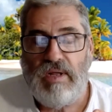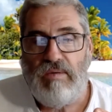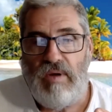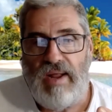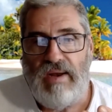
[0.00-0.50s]

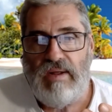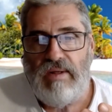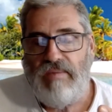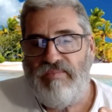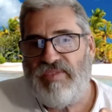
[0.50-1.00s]
right?
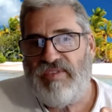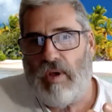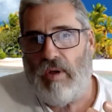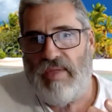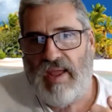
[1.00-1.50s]

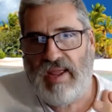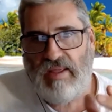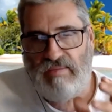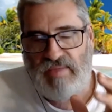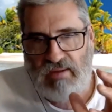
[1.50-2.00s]
So
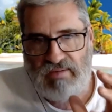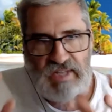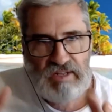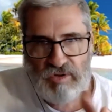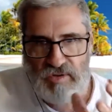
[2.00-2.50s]
they're
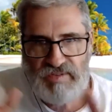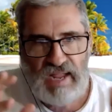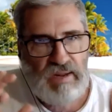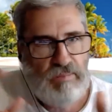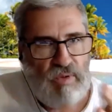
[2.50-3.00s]
said to have
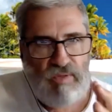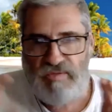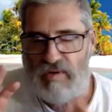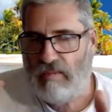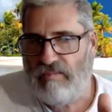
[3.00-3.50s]
taken birth
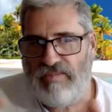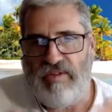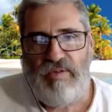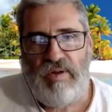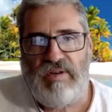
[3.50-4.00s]
from
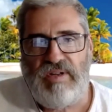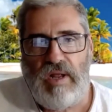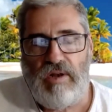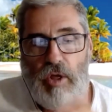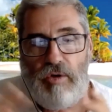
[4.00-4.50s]
different
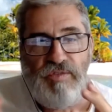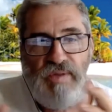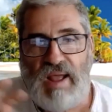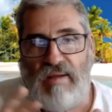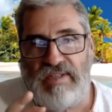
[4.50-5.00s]
lotus
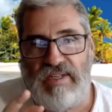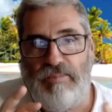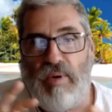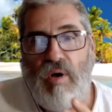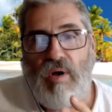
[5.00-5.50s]
flowers
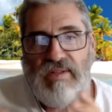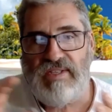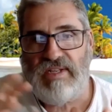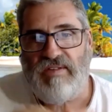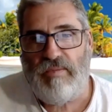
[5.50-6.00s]
in
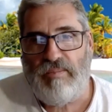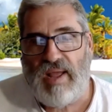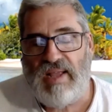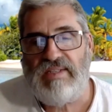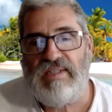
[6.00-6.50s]
ponds in different
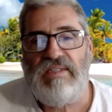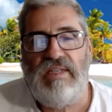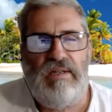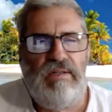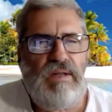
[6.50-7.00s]
places,
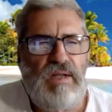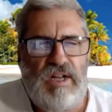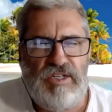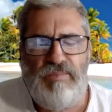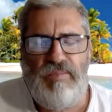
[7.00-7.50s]
in
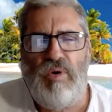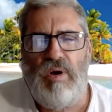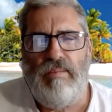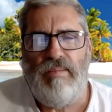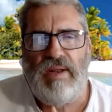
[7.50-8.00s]

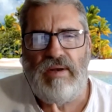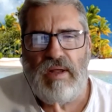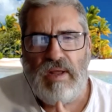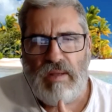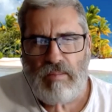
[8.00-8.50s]
Kanchipuram,
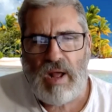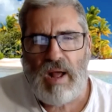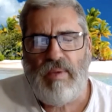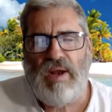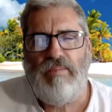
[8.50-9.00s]
in
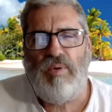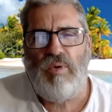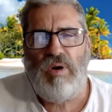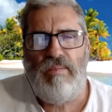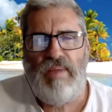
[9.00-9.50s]

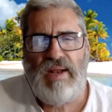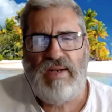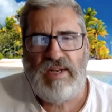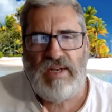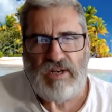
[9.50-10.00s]
Mahabalipuram,
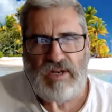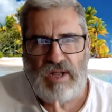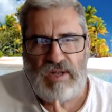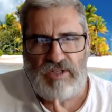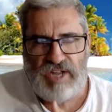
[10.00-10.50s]
and in
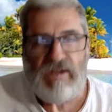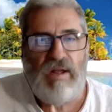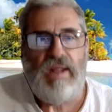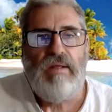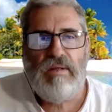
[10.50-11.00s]

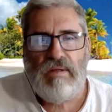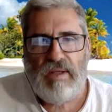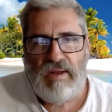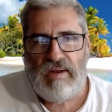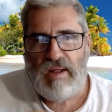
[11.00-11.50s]
Chennai,
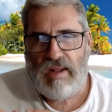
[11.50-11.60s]
in